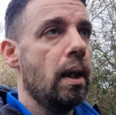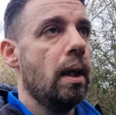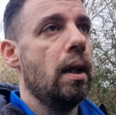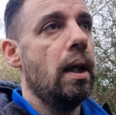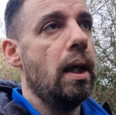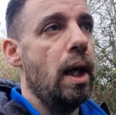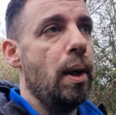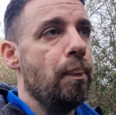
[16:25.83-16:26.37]

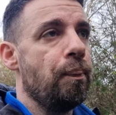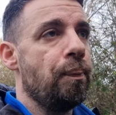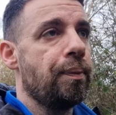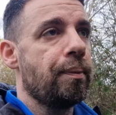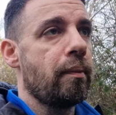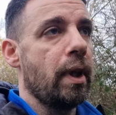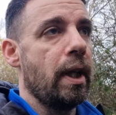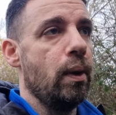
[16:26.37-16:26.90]

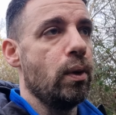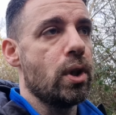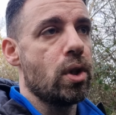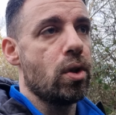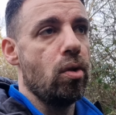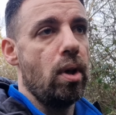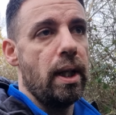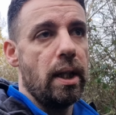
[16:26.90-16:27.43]
It would just
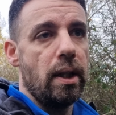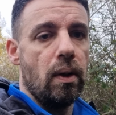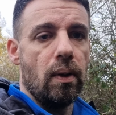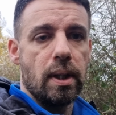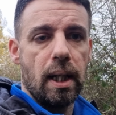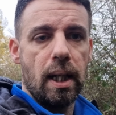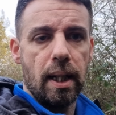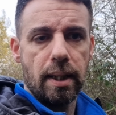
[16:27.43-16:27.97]
create that
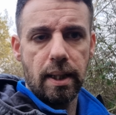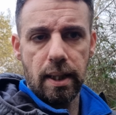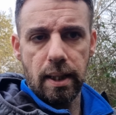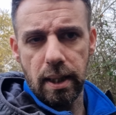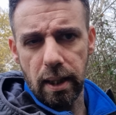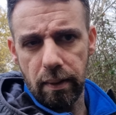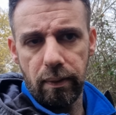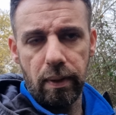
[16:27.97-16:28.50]
nice
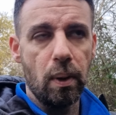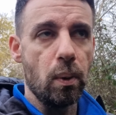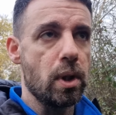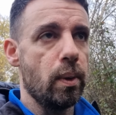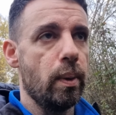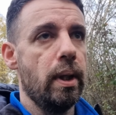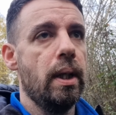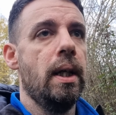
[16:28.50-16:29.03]
artistic feel
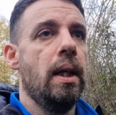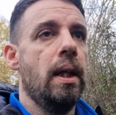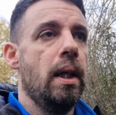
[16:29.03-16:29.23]
to it.